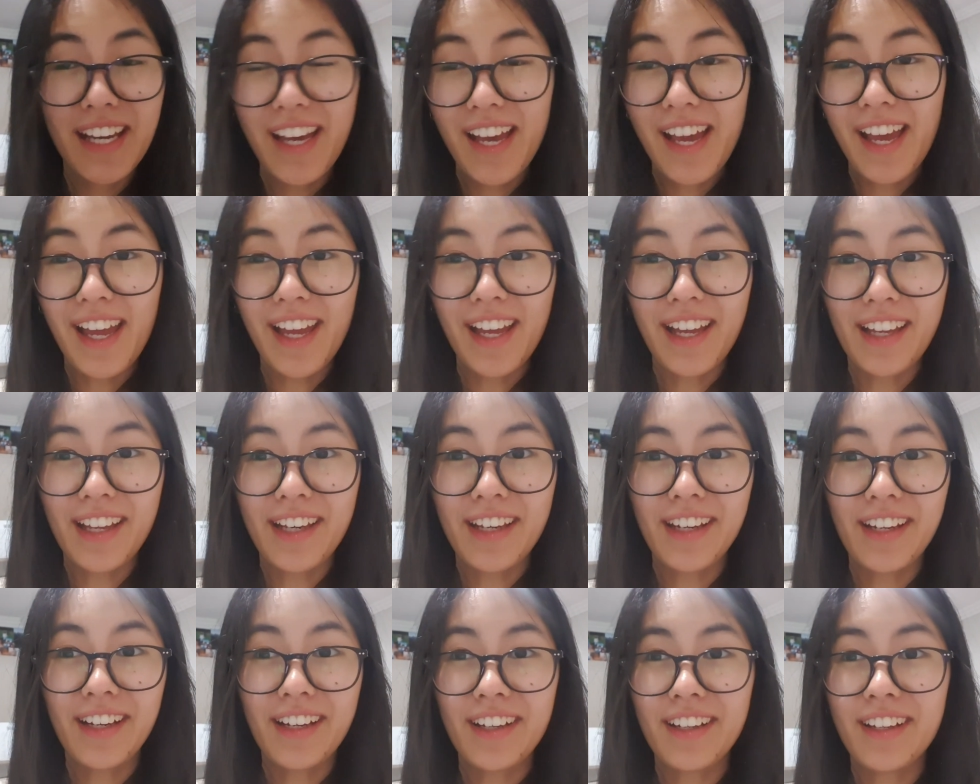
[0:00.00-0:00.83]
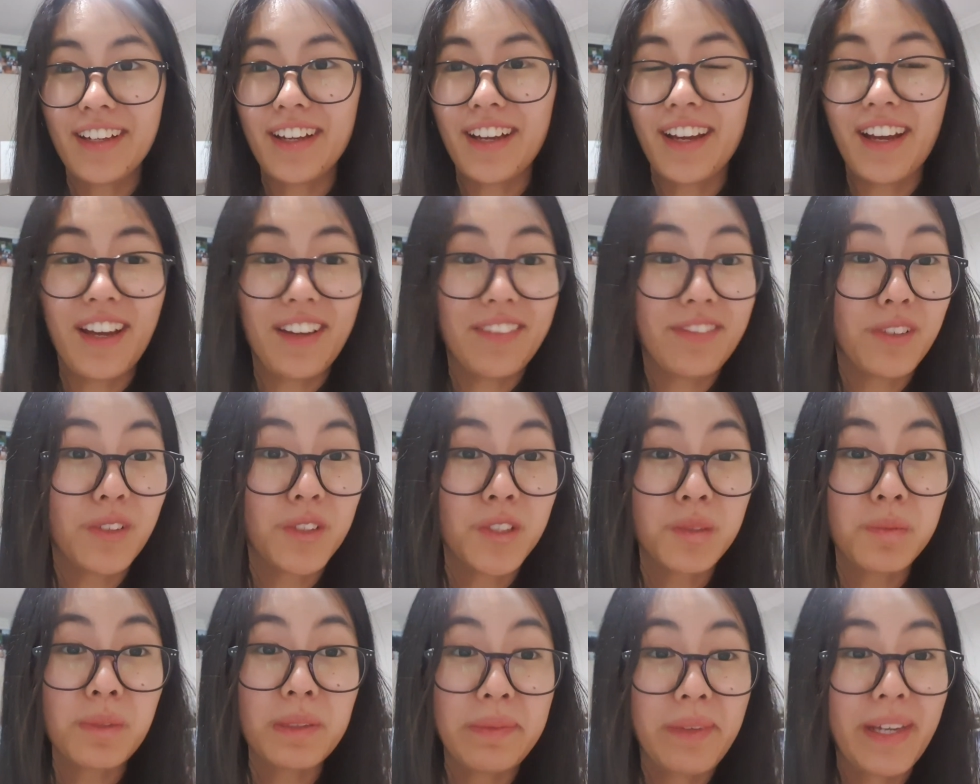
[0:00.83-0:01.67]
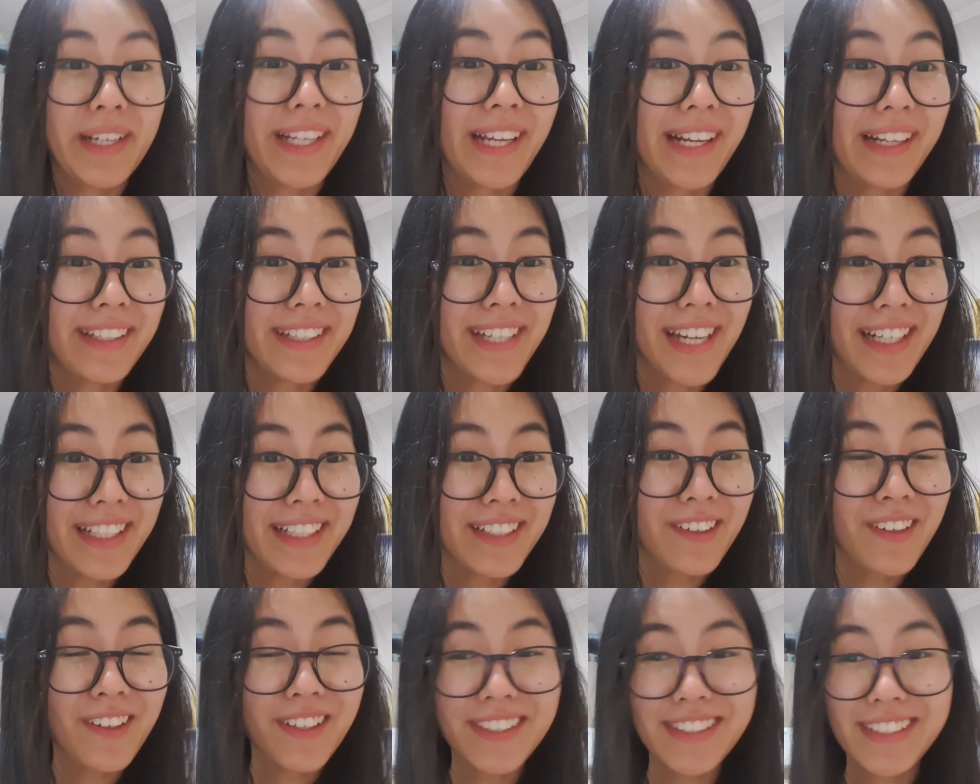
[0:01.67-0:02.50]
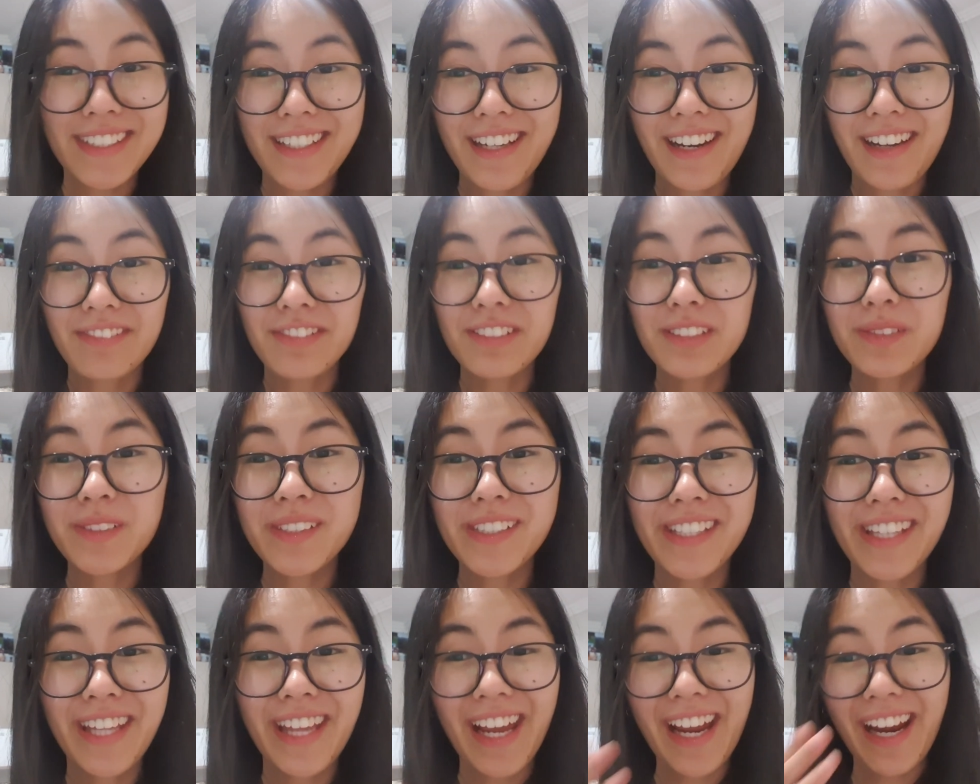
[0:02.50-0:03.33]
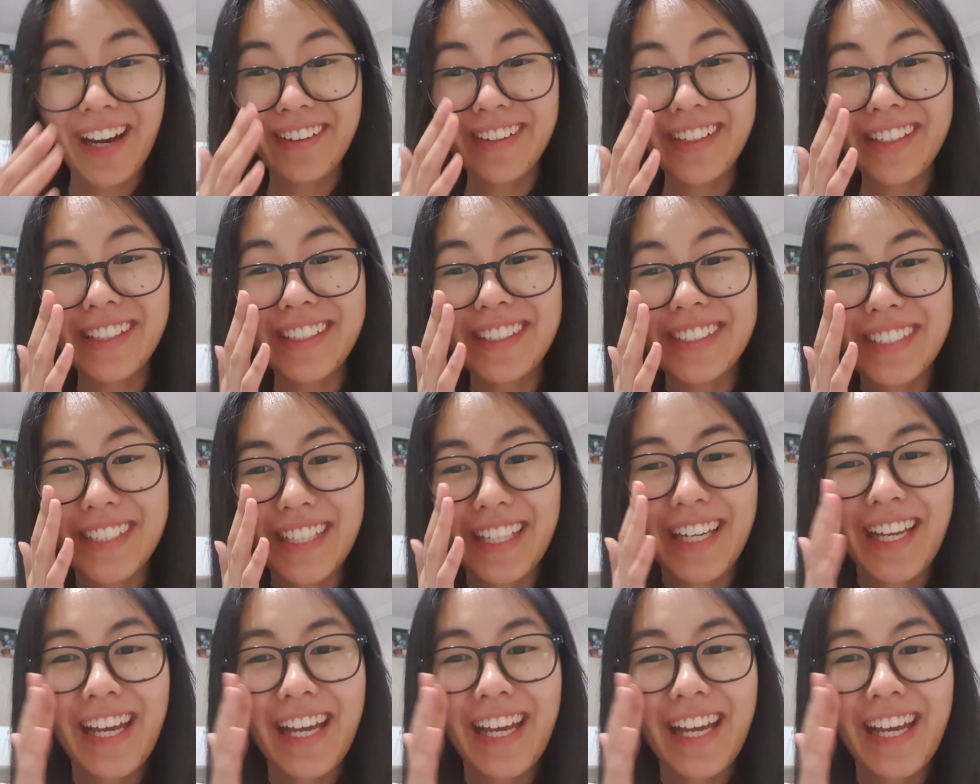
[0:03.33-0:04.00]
And I've also been making TikToks, and everyone there is